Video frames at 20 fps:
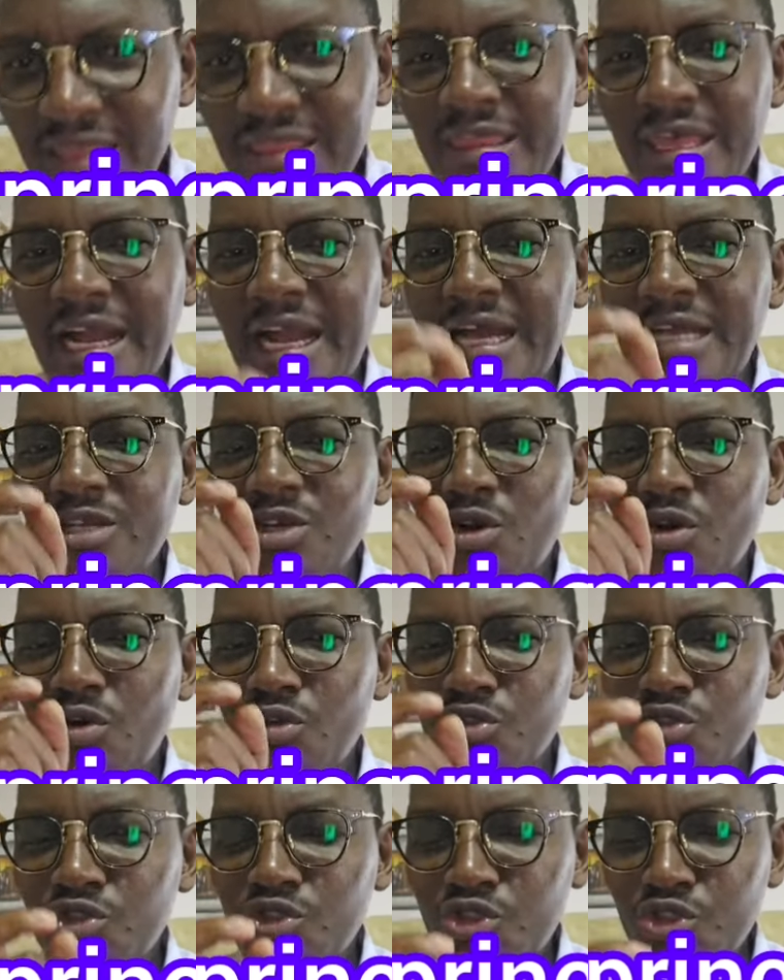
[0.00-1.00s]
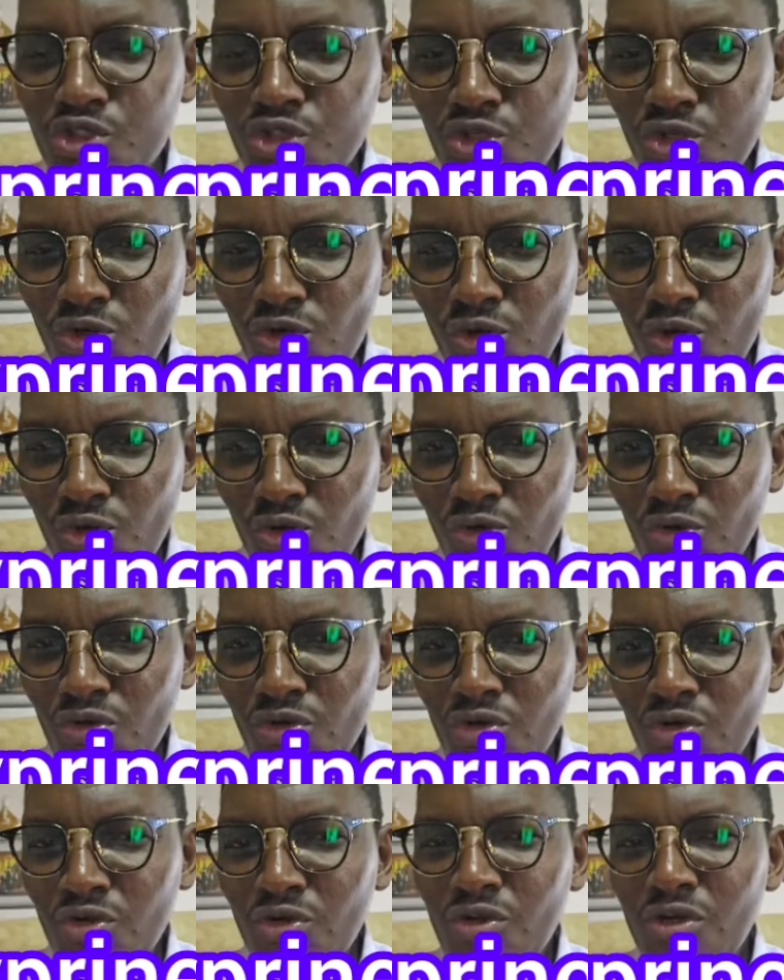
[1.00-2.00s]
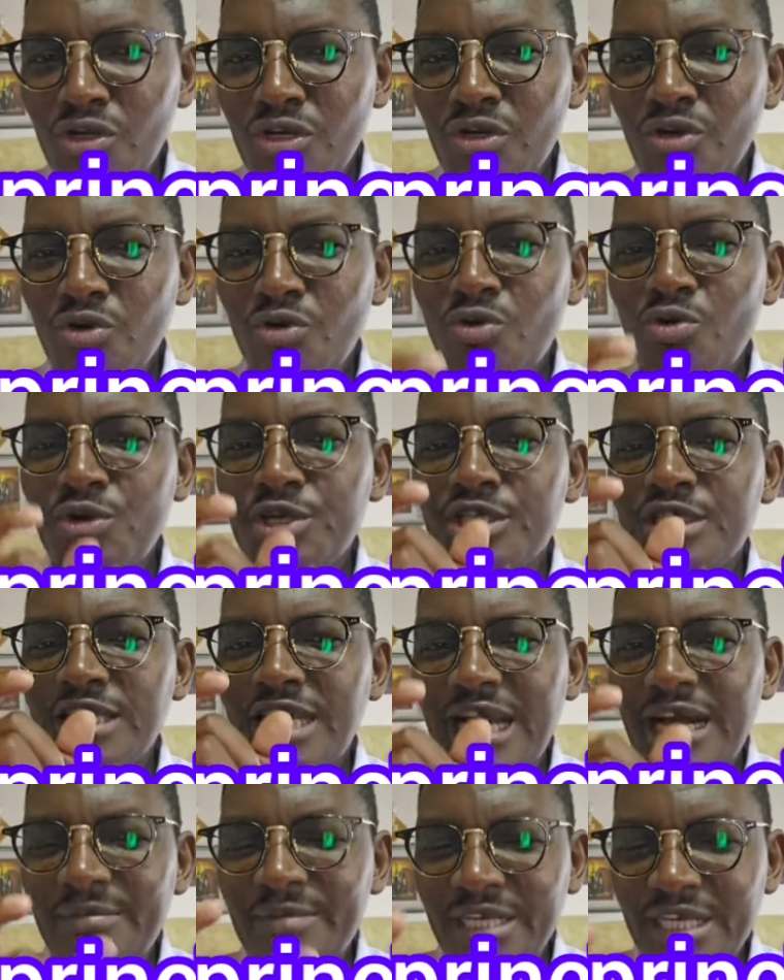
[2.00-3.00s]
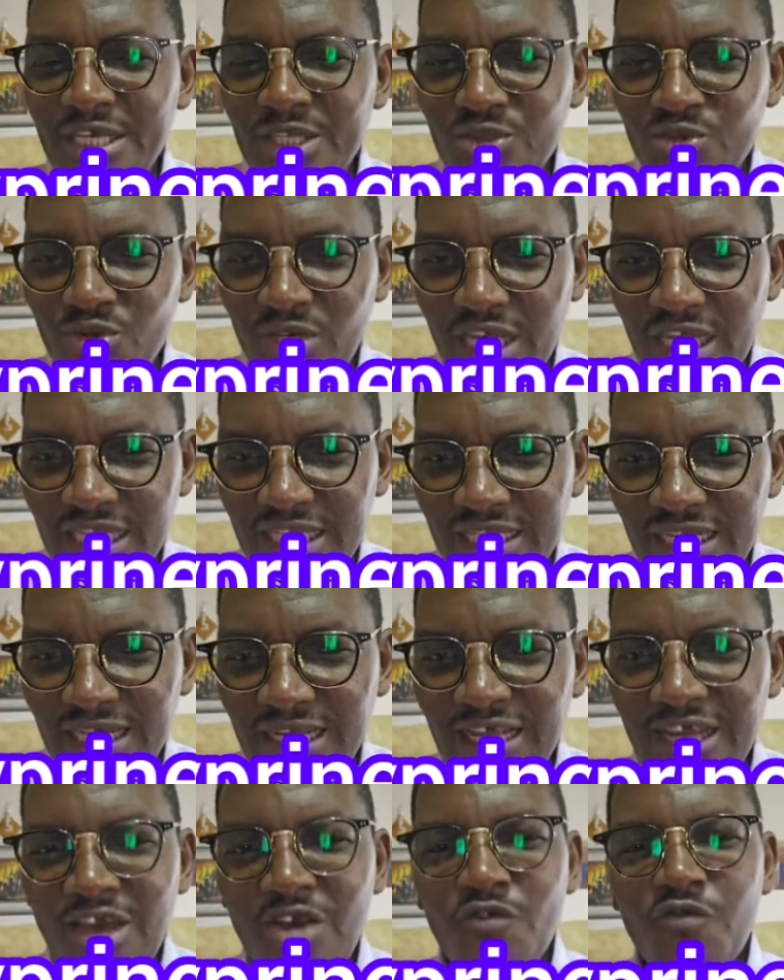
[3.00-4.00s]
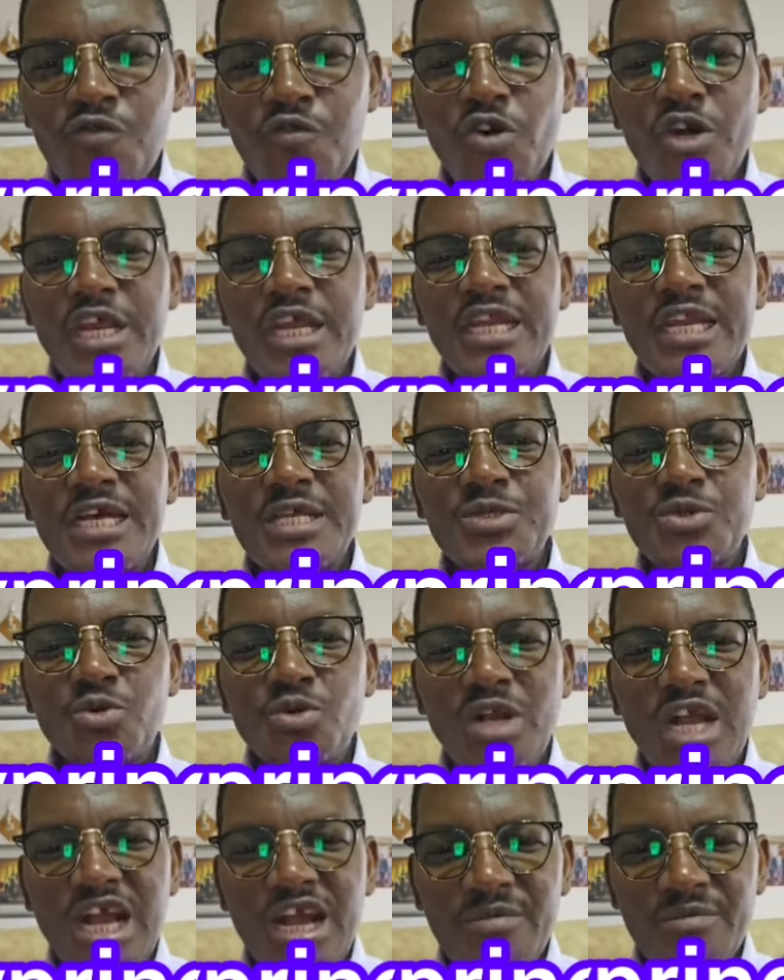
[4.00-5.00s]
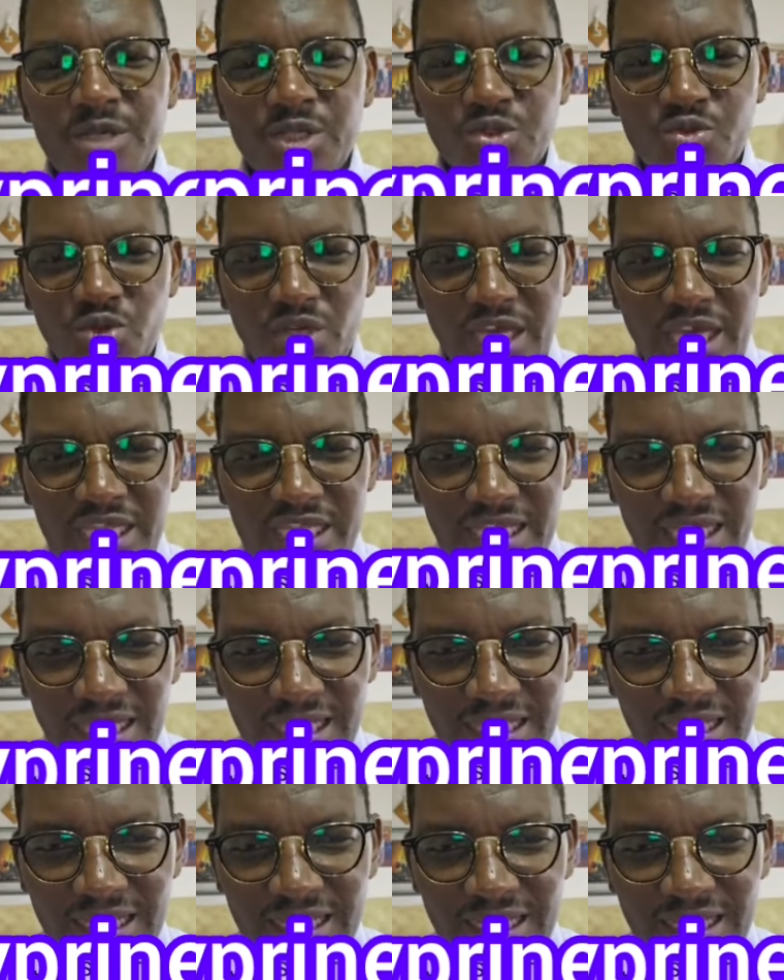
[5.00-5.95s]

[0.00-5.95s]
they can control who is coming into Kenya. Foreigners will come into Kenya.